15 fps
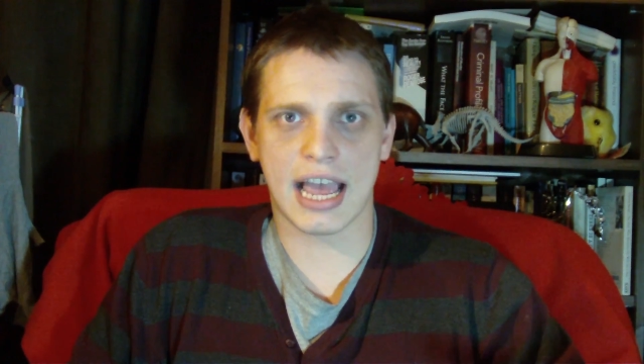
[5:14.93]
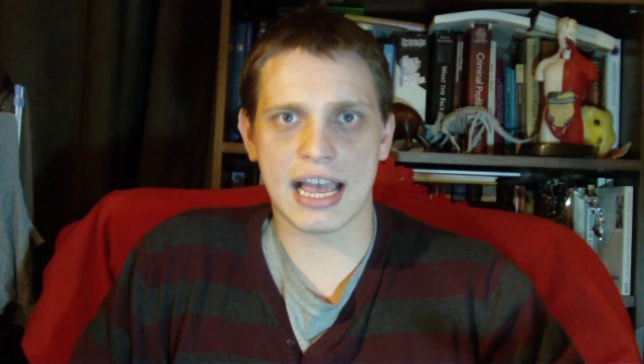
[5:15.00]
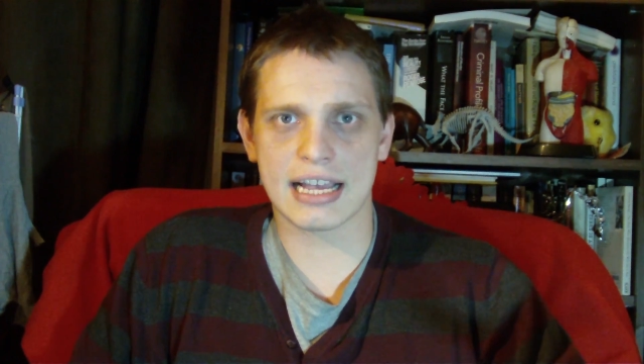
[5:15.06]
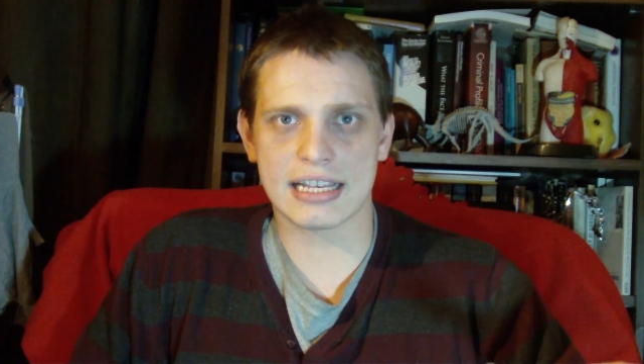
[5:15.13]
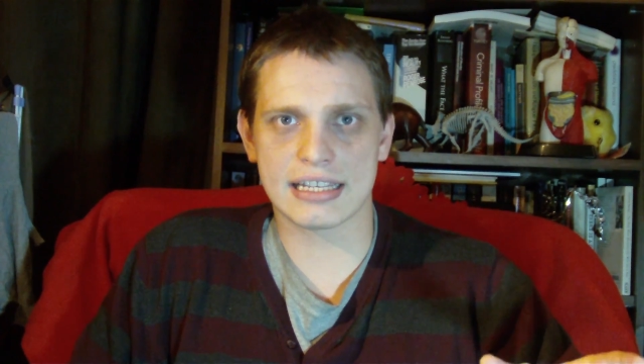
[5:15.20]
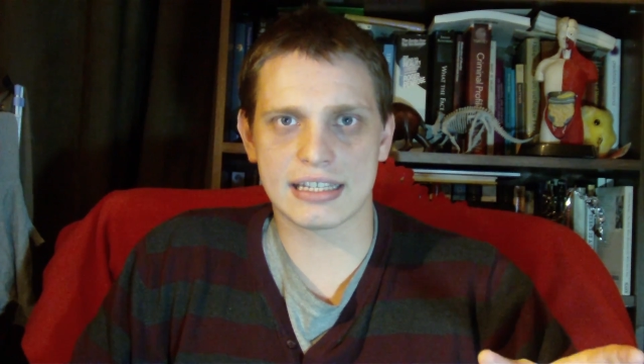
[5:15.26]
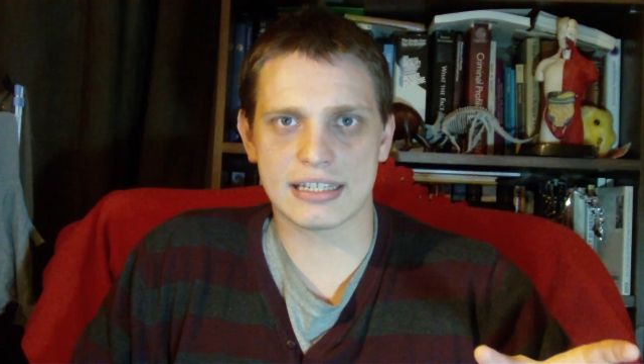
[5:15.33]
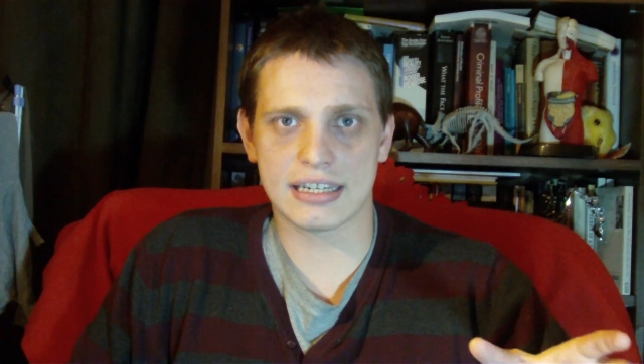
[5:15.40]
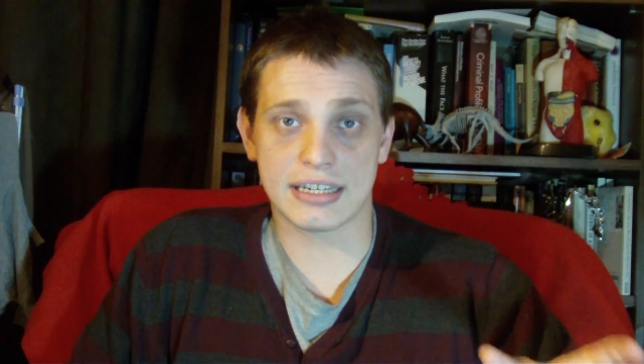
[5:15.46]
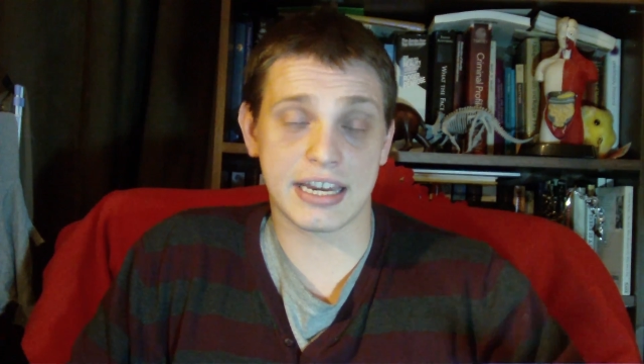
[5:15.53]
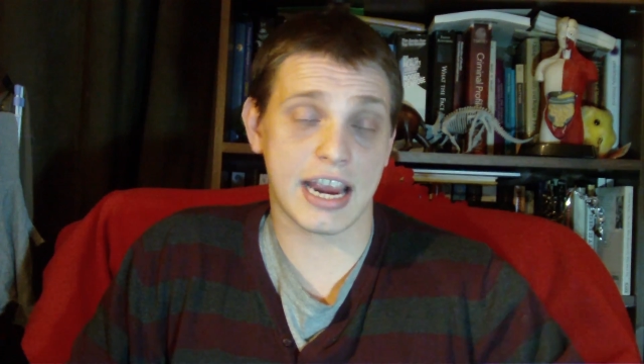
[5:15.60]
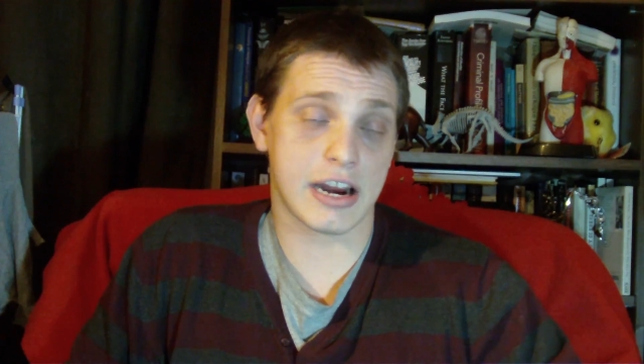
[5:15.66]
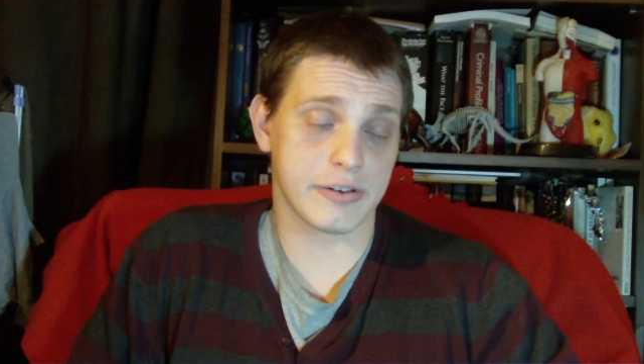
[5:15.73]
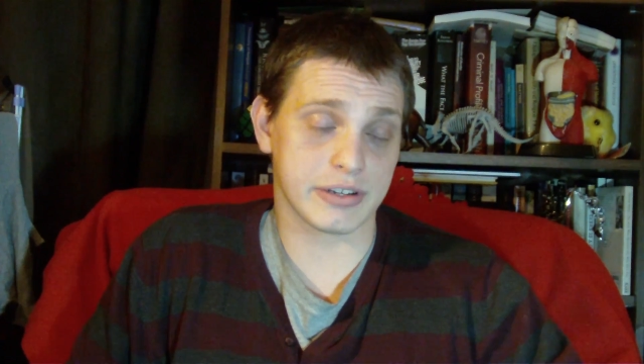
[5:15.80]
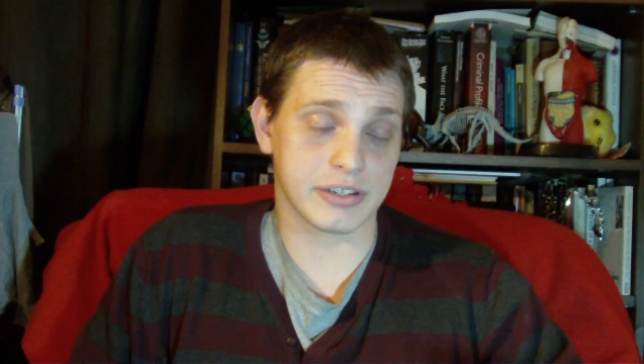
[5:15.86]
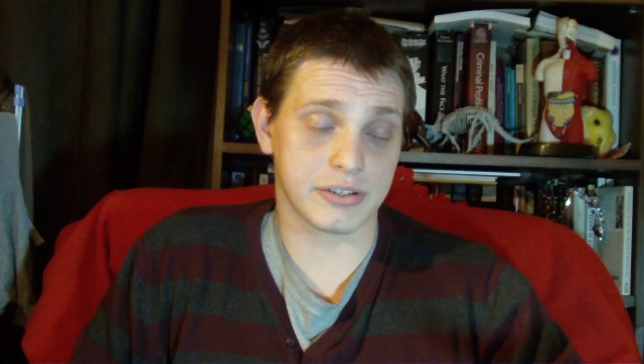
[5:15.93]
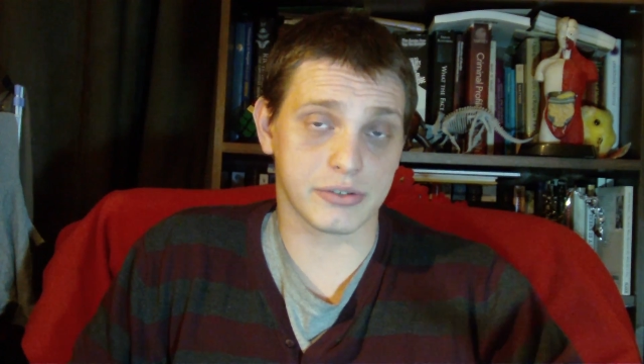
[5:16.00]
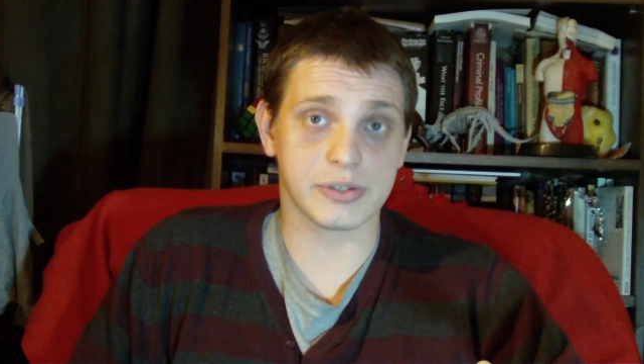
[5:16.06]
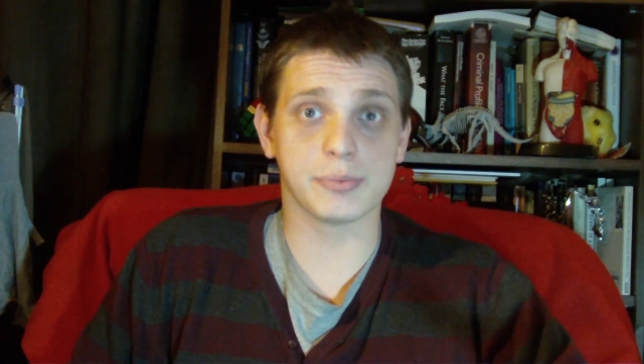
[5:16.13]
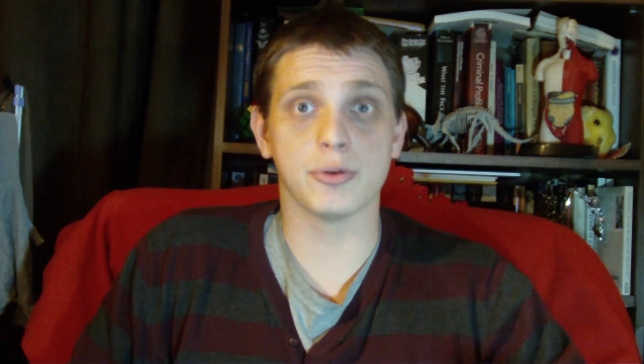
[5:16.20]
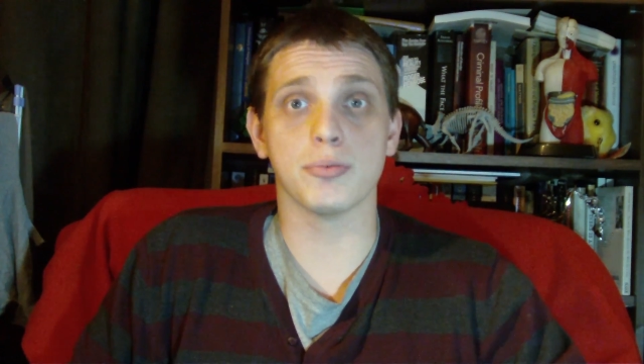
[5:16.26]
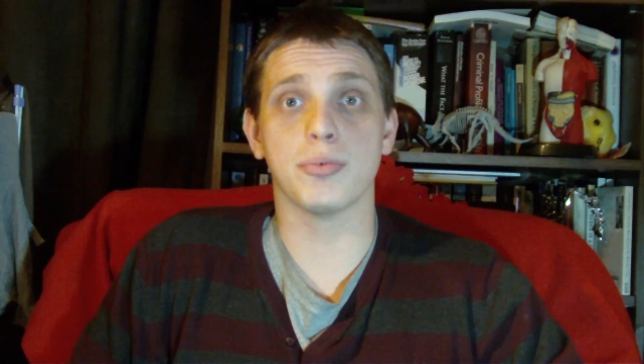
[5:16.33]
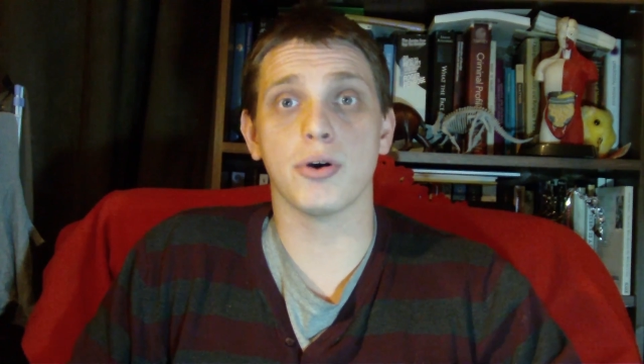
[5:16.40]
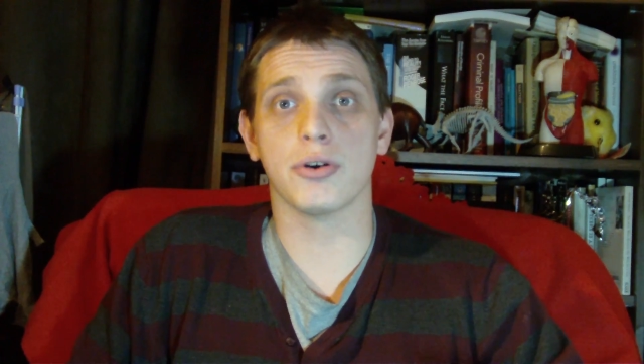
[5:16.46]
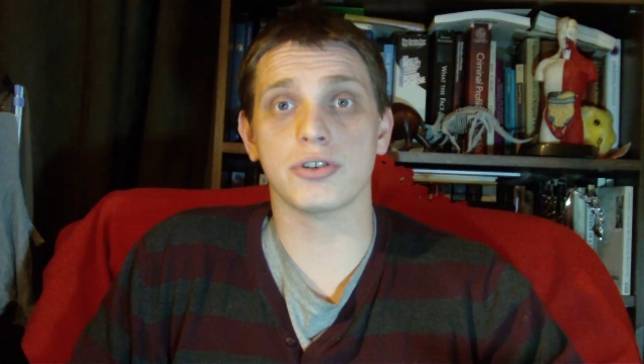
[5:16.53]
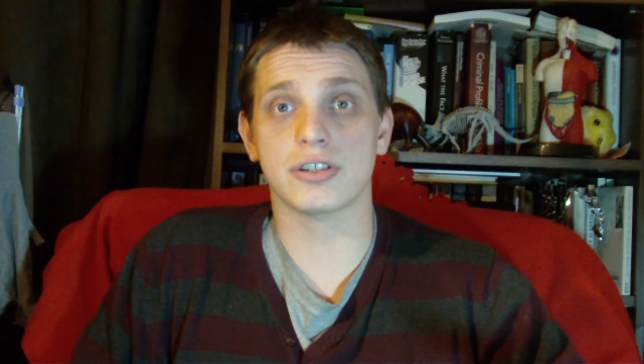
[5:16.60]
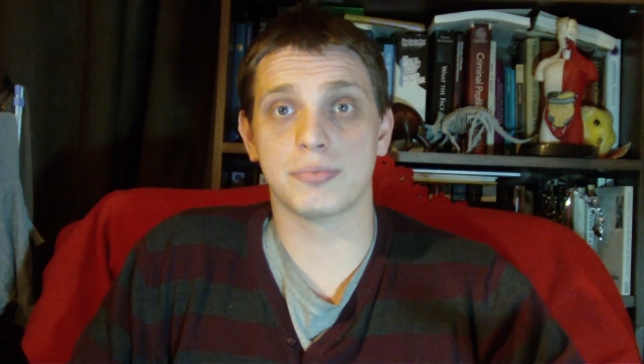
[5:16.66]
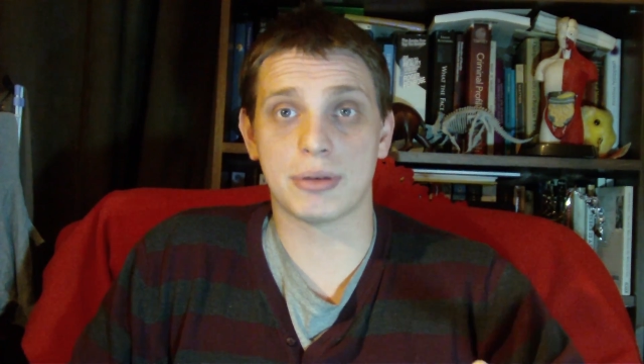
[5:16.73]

as deterrents to smallpox